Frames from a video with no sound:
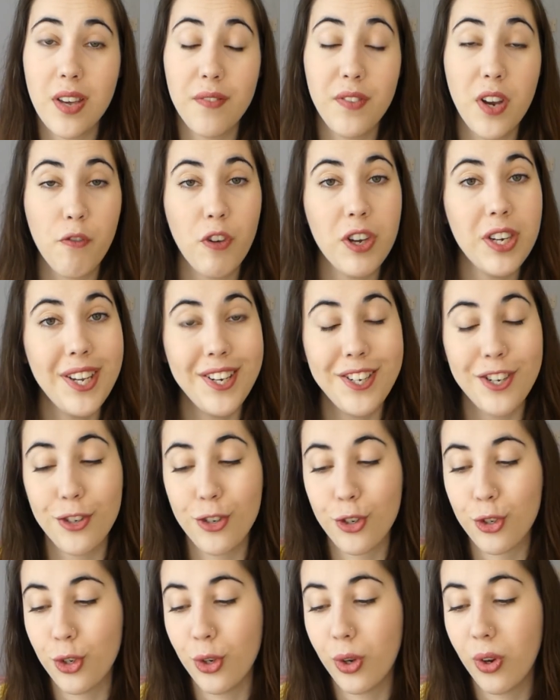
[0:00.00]
I've never needed
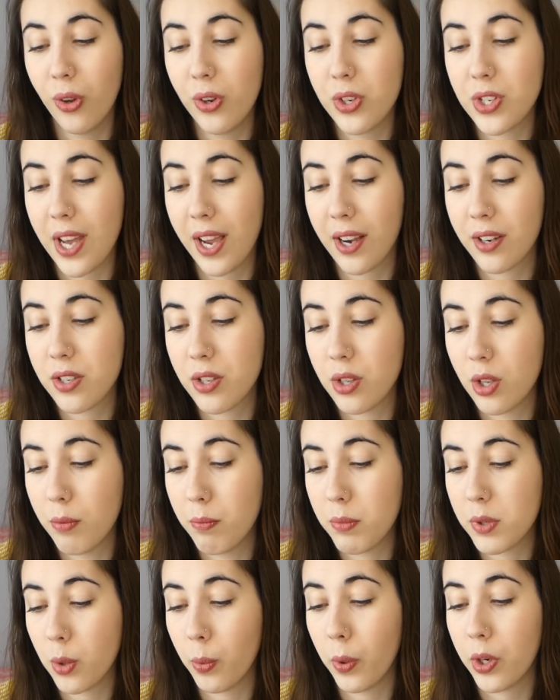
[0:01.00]
to contact
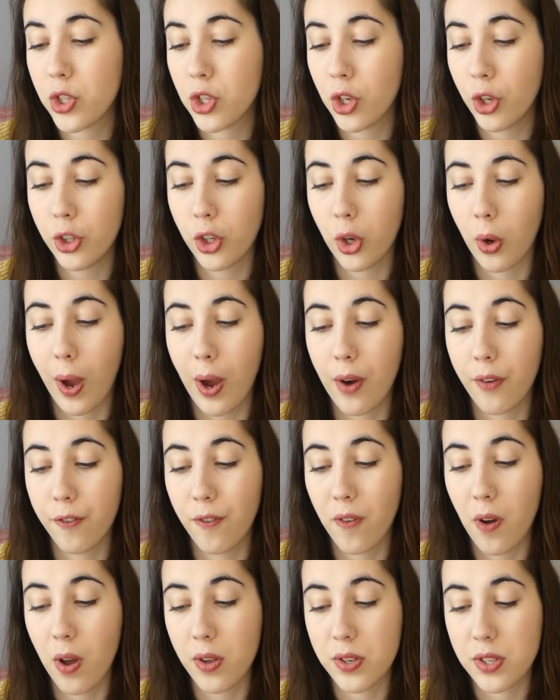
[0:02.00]
them, so I don't know how
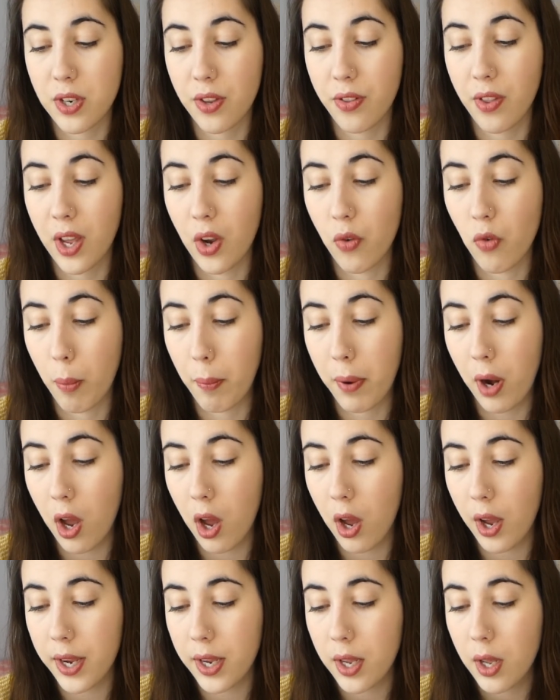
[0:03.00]
fast they
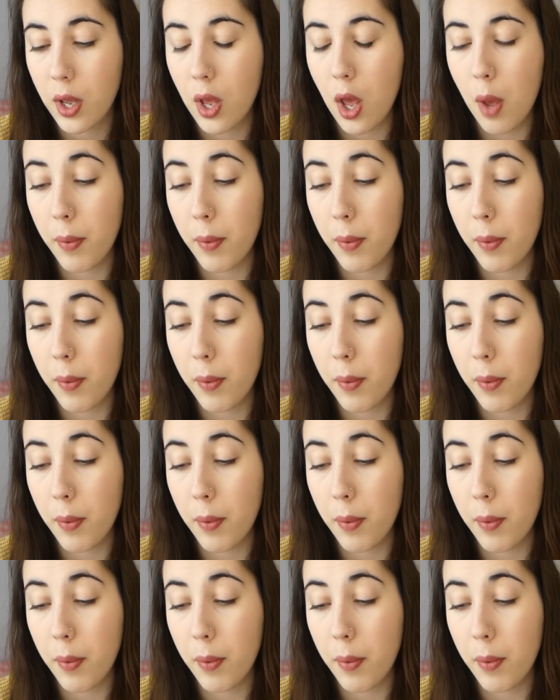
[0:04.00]
reply.